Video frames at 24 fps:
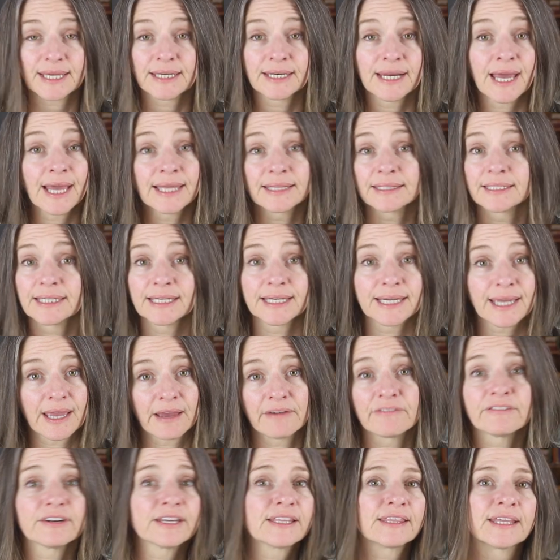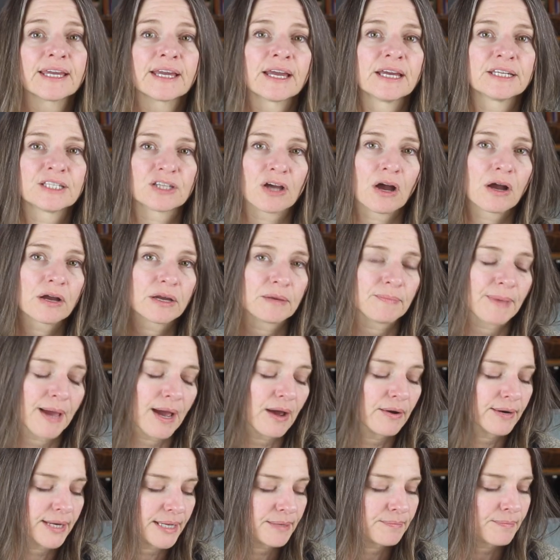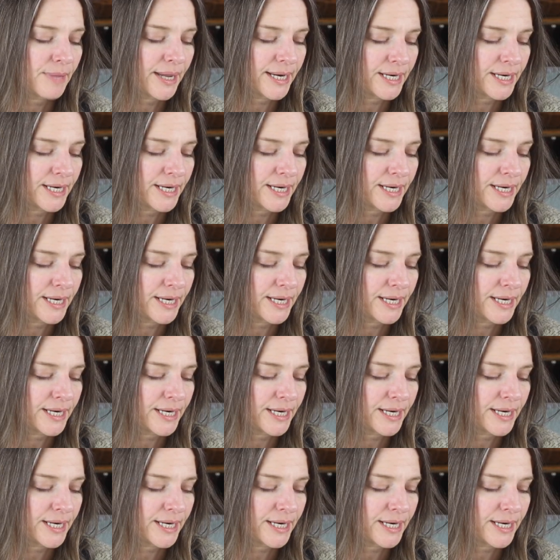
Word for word: And I link everything I talk about in